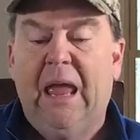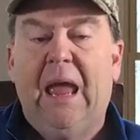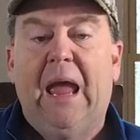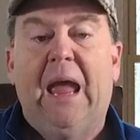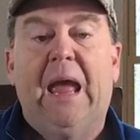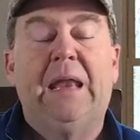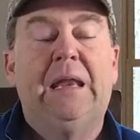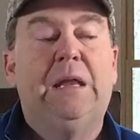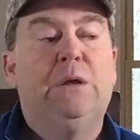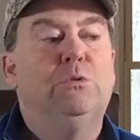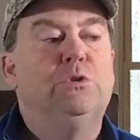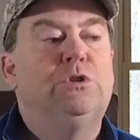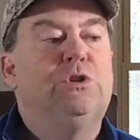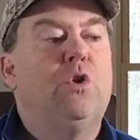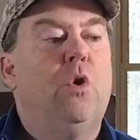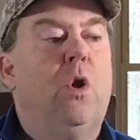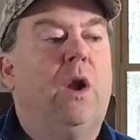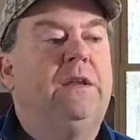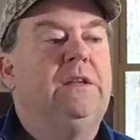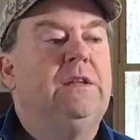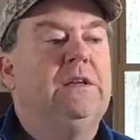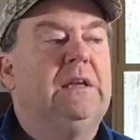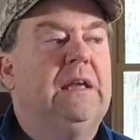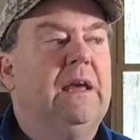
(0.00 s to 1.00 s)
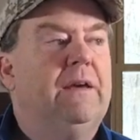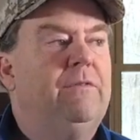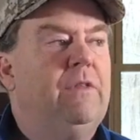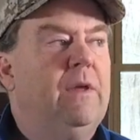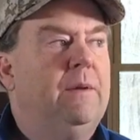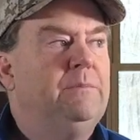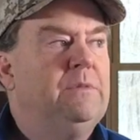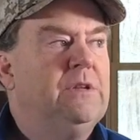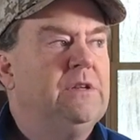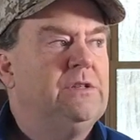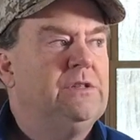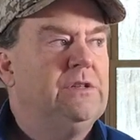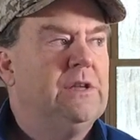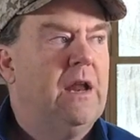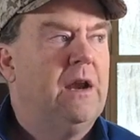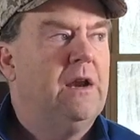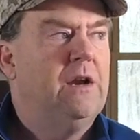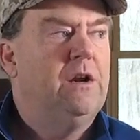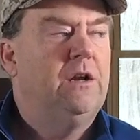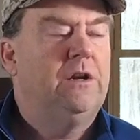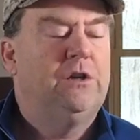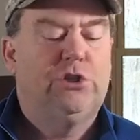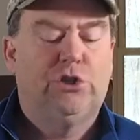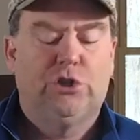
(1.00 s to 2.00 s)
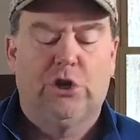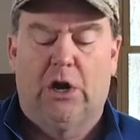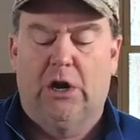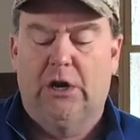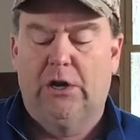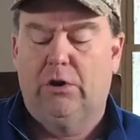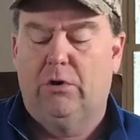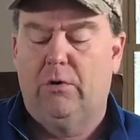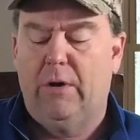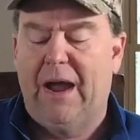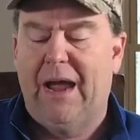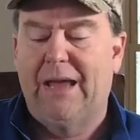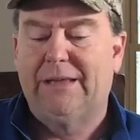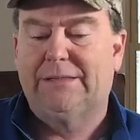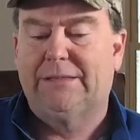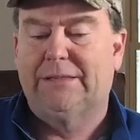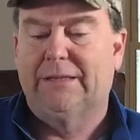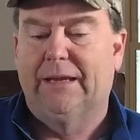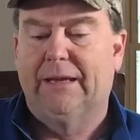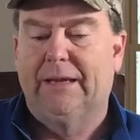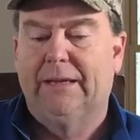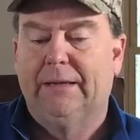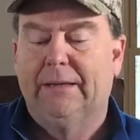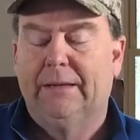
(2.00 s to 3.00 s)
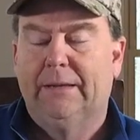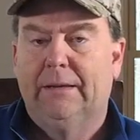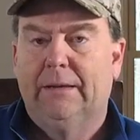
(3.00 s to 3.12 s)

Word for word: and he was going to give them to Senator Chuck Grassley.